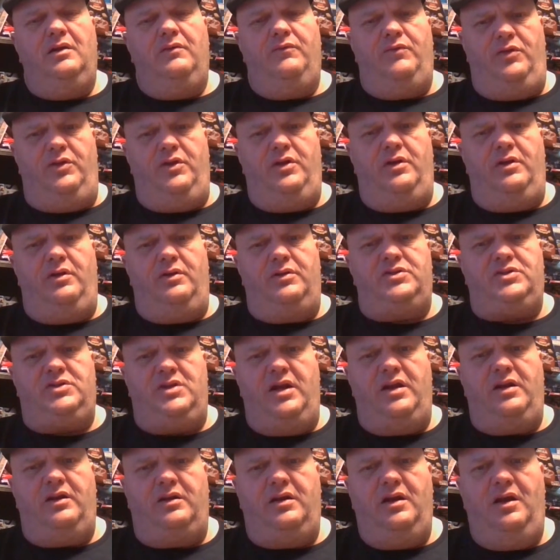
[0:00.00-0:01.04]
for the
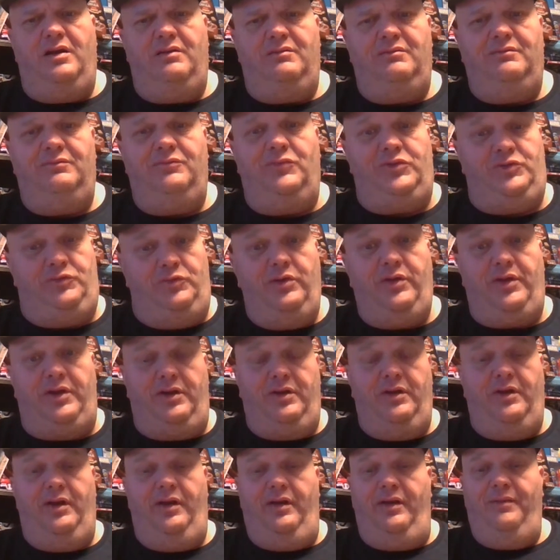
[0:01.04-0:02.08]
Snyder Cut was really
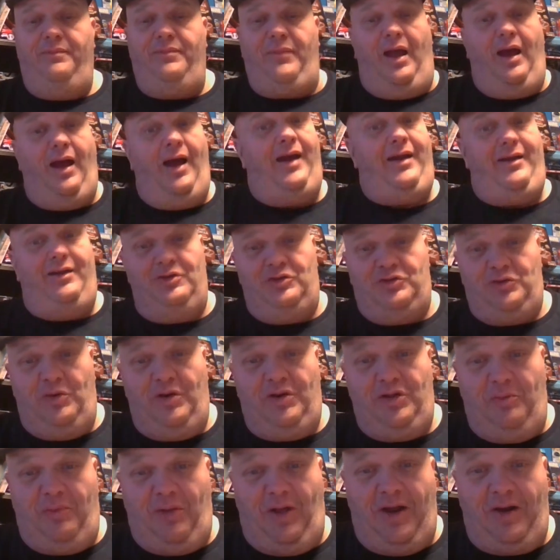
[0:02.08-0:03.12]
good. I
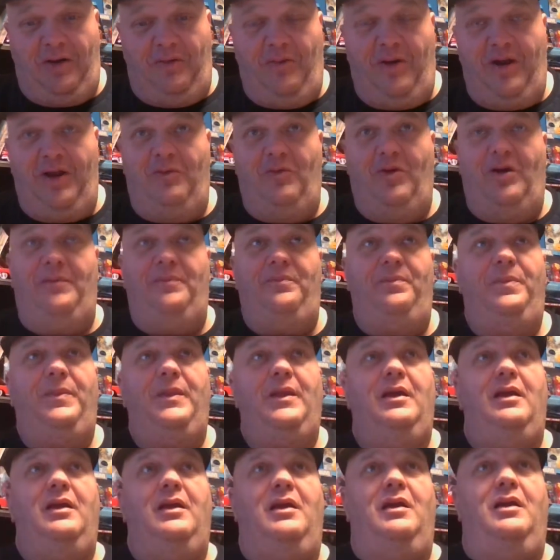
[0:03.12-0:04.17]
enjoyed the black white one,
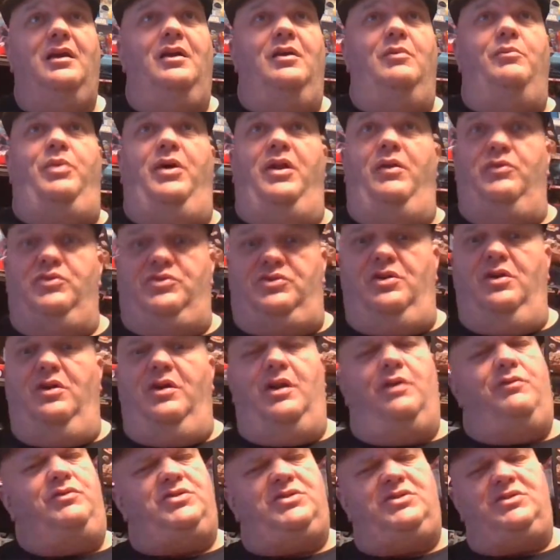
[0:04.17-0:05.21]
but it was
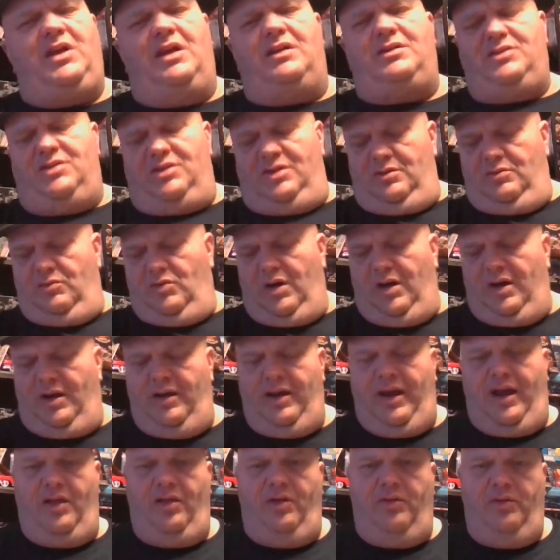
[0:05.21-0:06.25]
good. It was set to uh,
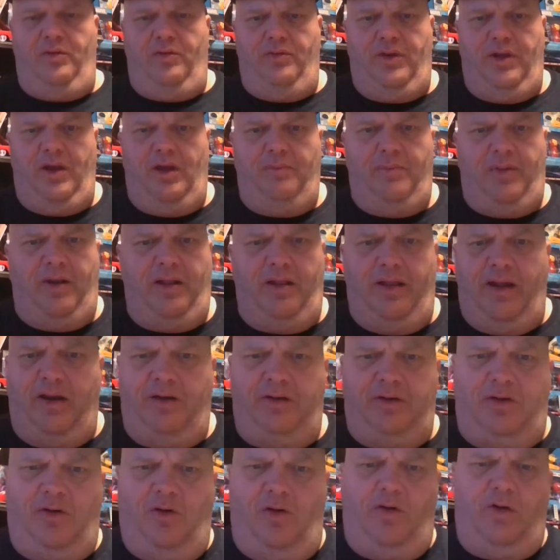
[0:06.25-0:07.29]
"Hallelujah" by
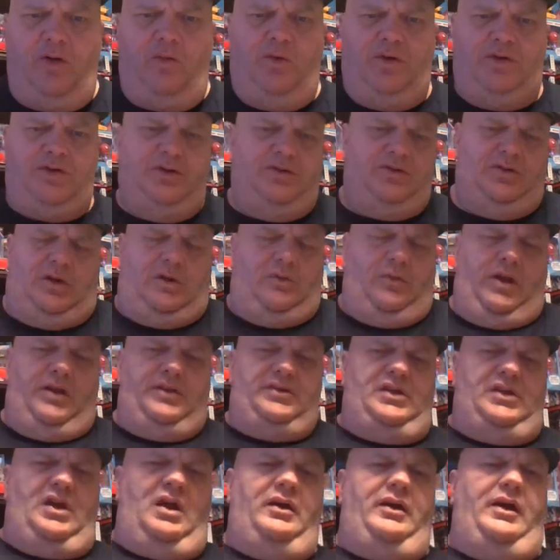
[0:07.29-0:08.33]
Leonard Cohen, which is a great
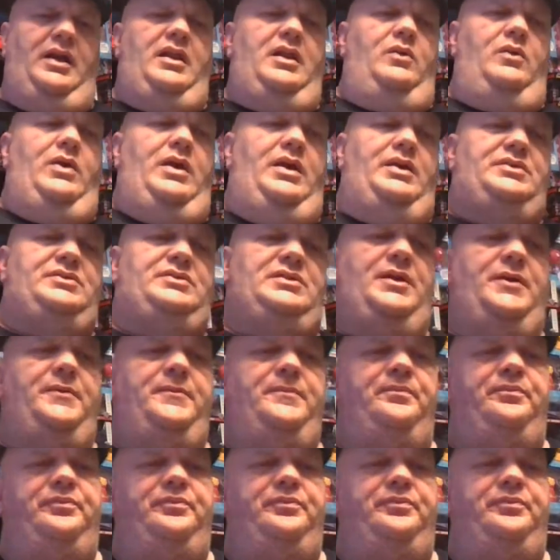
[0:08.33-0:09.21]
song, anyways.